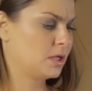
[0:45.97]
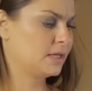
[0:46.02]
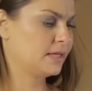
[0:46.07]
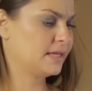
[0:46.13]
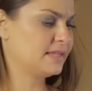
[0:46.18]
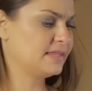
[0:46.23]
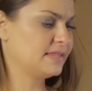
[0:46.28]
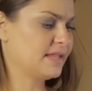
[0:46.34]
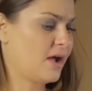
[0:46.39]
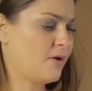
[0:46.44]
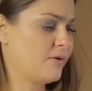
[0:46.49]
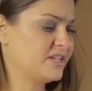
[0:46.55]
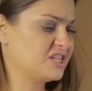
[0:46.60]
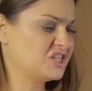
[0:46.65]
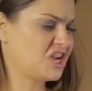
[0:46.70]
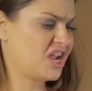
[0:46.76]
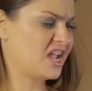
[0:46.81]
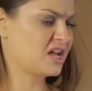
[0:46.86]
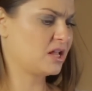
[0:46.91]
He's now
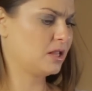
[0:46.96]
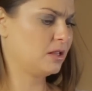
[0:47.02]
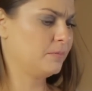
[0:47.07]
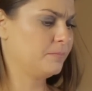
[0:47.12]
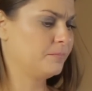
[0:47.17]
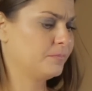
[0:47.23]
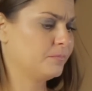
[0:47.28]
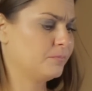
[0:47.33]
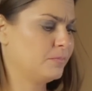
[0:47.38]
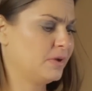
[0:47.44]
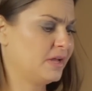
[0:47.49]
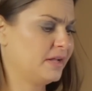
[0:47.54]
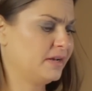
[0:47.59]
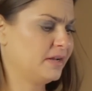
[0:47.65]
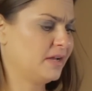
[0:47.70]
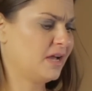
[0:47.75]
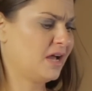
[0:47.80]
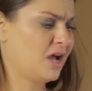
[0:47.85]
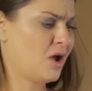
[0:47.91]
in jail,
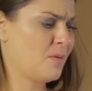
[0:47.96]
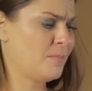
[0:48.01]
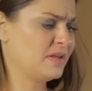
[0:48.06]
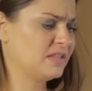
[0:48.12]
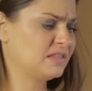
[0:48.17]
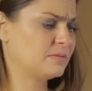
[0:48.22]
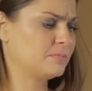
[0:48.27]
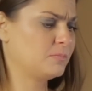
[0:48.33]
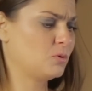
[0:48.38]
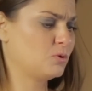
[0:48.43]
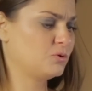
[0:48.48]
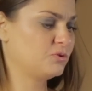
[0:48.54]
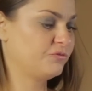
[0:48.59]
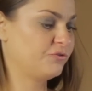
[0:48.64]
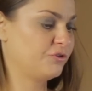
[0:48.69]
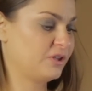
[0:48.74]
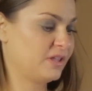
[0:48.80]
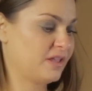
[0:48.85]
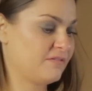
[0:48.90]
but how am I supposed
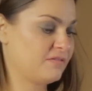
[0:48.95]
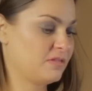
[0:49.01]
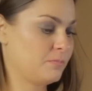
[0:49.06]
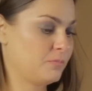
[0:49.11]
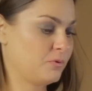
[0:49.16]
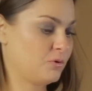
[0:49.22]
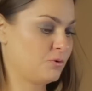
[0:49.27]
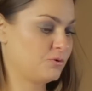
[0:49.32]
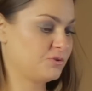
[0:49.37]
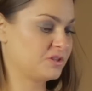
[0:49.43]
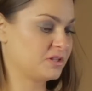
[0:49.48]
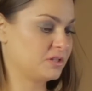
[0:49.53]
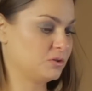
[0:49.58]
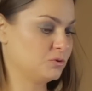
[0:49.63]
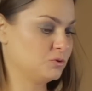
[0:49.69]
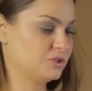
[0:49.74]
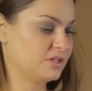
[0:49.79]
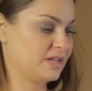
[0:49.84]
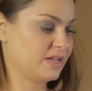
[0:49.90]
to forgive the person
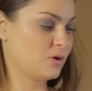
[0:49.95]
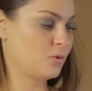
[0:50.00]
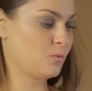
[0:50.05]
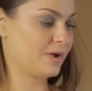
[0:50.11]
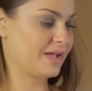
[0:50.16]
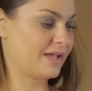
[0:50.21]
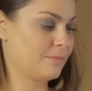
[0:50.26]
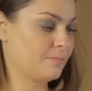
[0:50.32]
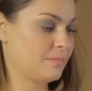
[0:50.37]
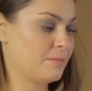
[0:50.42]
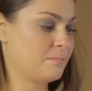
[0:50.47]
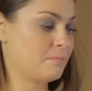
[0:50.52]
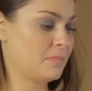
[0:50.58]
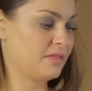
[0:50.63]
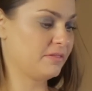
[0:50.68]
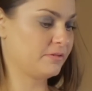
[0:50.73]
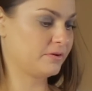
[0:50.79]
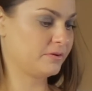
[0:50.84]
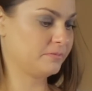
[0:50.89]
who took away my
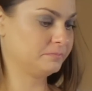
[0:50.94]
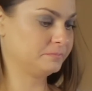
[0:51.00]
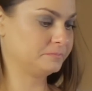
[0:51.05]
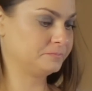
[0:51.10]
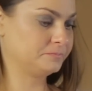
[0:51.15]
mother?